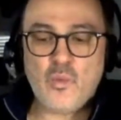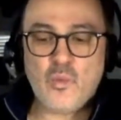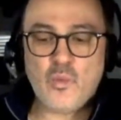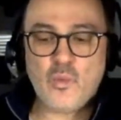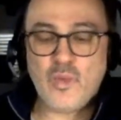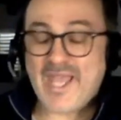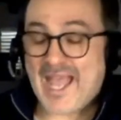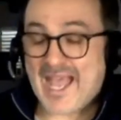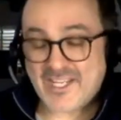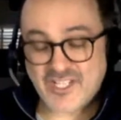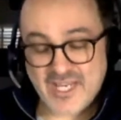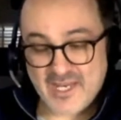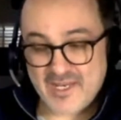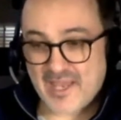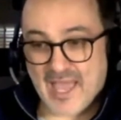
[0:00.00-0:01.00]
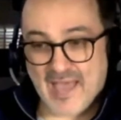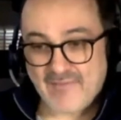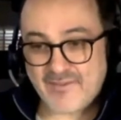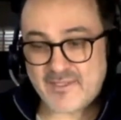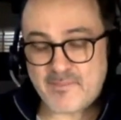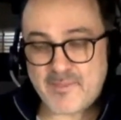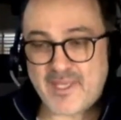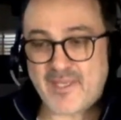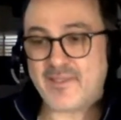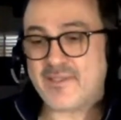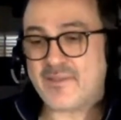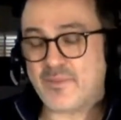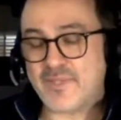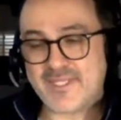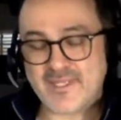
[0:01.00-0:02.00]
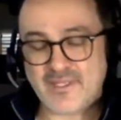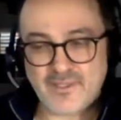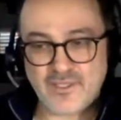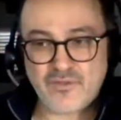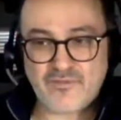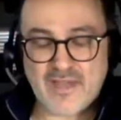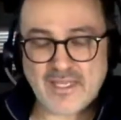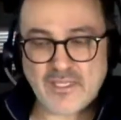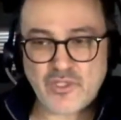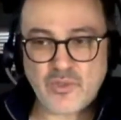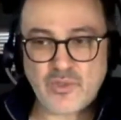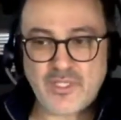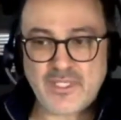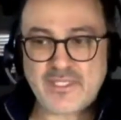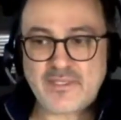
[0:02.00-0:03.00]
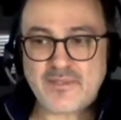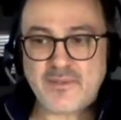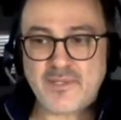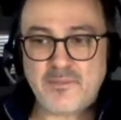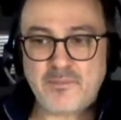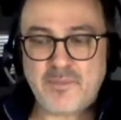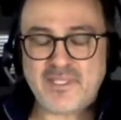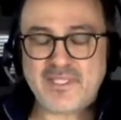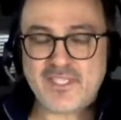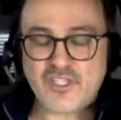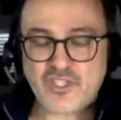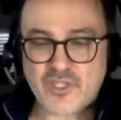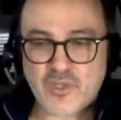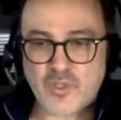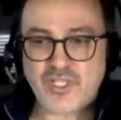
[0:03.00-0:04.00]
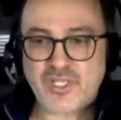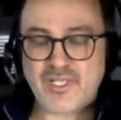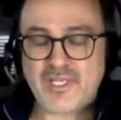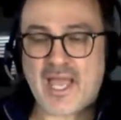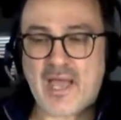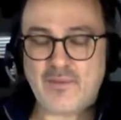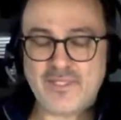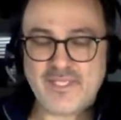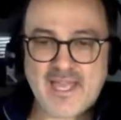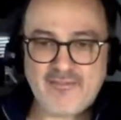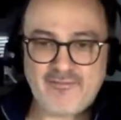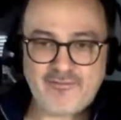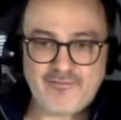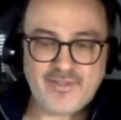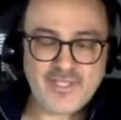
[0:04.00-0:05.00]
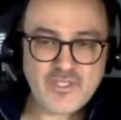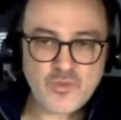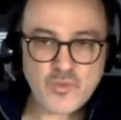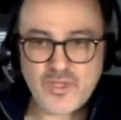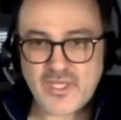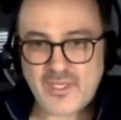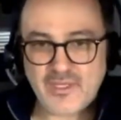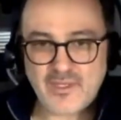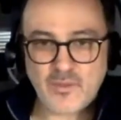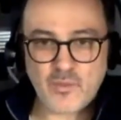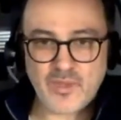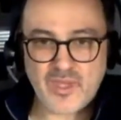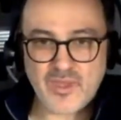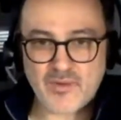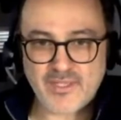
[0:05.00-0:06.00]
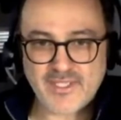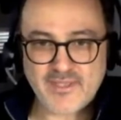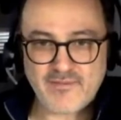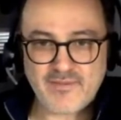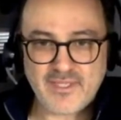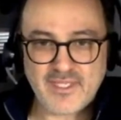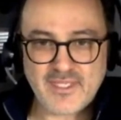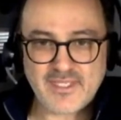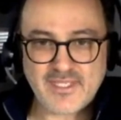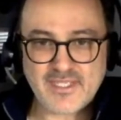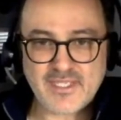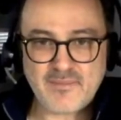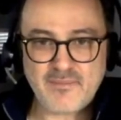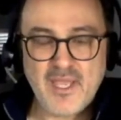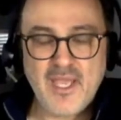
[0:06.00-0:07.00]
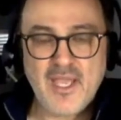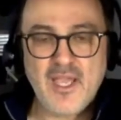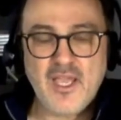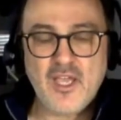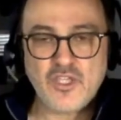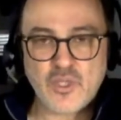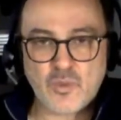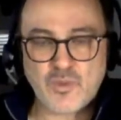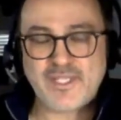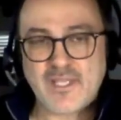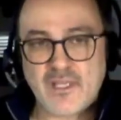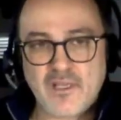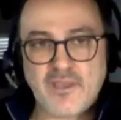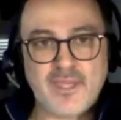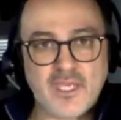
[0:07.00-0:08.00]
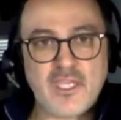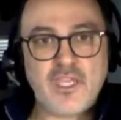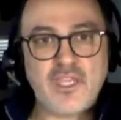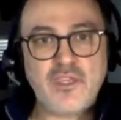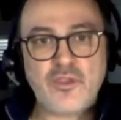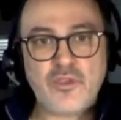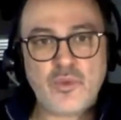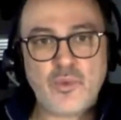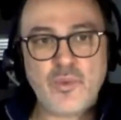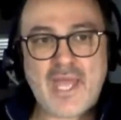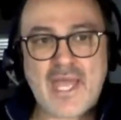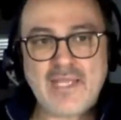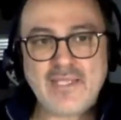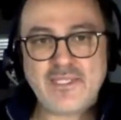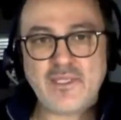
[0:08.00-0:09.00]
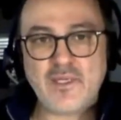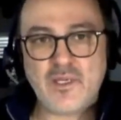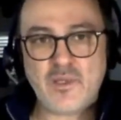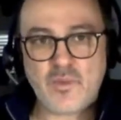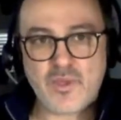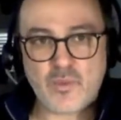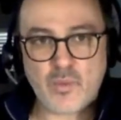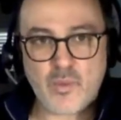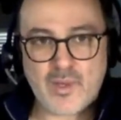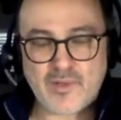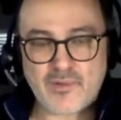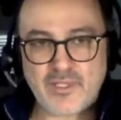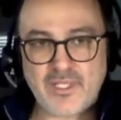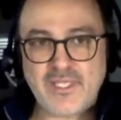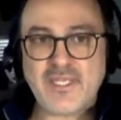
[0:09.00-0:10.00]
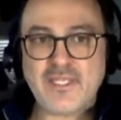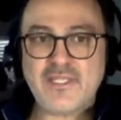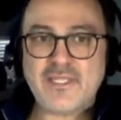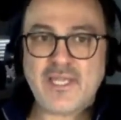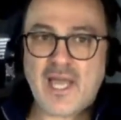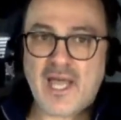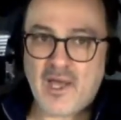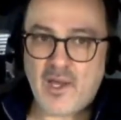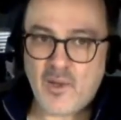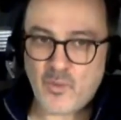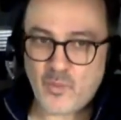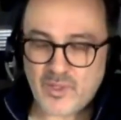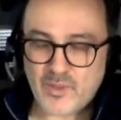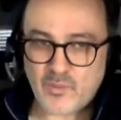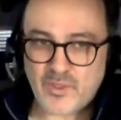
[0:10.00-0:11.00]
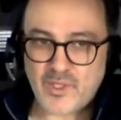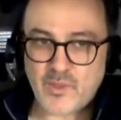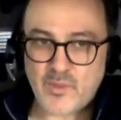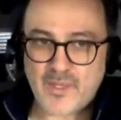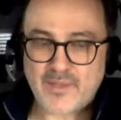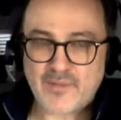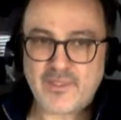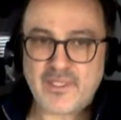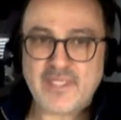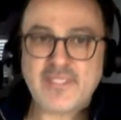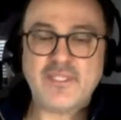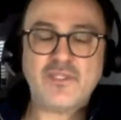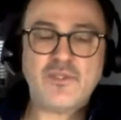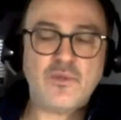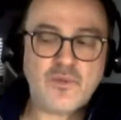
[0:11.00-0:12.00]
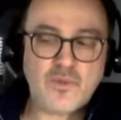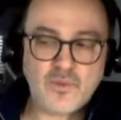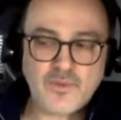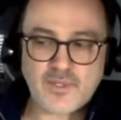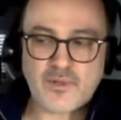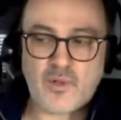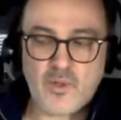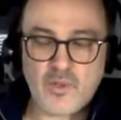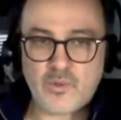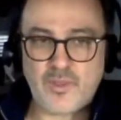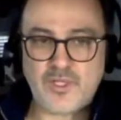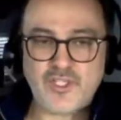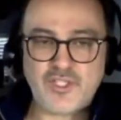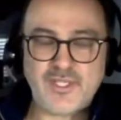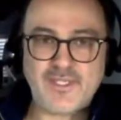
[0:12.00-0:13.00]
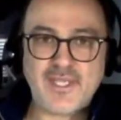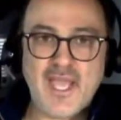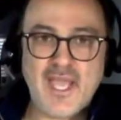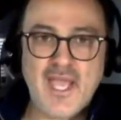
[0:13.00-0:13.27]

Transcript: We actually have it built. We still need to fine-tune it, but it's just a question: how does that fit within the rest of the system? So we're still thinking through that, whether we want to release it, when do you want to release it? So those are all questions.